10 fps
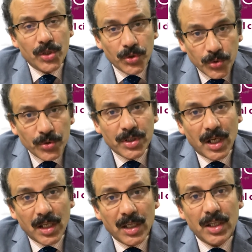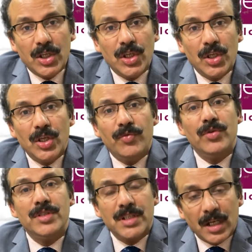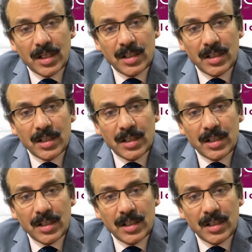Usually, if you check